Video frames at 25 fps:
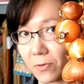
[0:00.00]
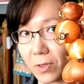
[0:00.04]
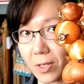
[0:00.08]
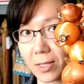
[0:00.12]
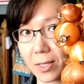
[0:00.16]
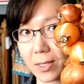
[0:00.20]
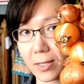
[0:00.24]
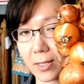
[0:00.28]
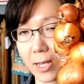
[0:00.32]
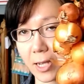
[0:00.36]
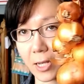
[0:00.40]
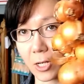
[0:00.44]

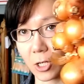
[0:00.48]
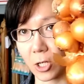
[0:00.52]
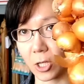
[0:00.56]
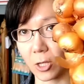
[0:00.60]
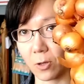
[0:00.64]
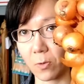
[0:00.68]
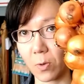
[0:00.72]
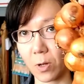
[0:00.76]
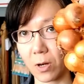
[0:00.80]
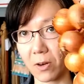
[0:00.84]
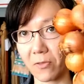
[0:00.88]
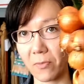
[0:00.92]
This is
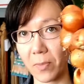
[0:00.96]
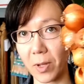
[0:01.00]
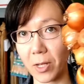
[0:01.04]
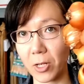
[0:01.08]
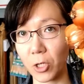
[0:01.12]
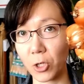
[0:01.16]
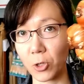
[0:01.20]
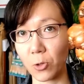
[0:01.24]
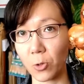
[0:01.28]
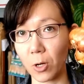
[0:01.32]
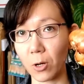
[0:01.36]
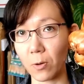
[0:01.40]
actually one of my
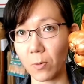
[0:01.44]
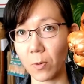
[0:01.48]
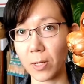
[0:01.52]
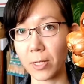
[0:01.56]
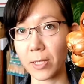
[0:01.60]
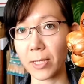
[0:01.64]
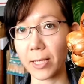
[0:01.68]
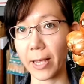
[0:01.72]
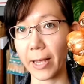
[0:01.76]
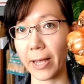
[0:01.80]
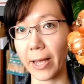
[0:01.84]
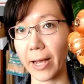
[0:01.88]
short
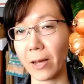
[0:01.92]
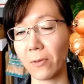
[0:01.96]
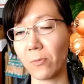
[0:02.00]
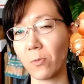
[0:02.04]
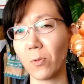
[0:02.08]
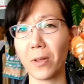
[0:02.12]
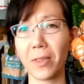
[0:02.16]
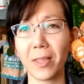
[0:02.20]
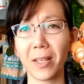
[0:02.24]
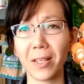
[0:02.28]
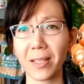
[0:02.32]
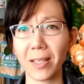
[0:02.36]
ones. I had
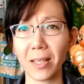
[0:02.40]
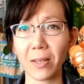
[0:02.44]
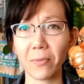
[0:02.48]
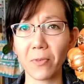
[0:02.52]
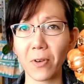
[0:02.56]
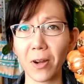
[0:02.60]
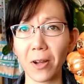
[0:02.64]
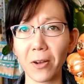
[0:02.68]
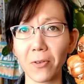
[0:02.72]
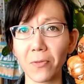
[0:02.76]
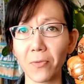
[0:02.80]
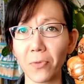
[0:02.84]
one that's
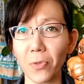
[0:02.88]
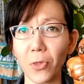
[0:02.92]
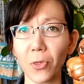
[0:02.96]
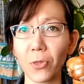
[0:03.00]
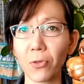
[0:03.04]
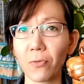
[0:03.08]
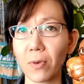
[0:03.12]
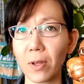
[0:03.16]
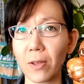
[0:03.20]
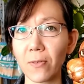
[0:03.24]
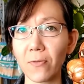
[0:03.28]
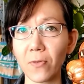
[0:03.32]
around
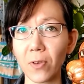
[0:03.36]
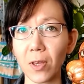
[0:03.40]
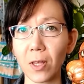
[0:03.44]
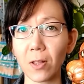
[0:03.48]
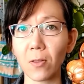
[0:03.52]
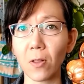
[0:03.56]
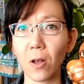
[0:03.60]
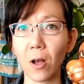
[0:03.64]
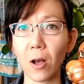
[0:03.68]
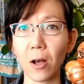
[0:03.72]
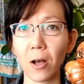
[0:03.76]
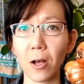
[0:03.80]
3 feet
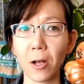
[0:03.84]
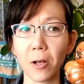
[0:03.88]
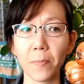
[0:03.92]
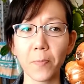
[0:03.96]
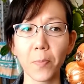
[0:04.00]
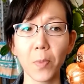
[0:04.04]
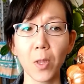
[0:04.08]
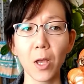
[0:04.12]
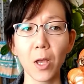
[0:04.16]
long.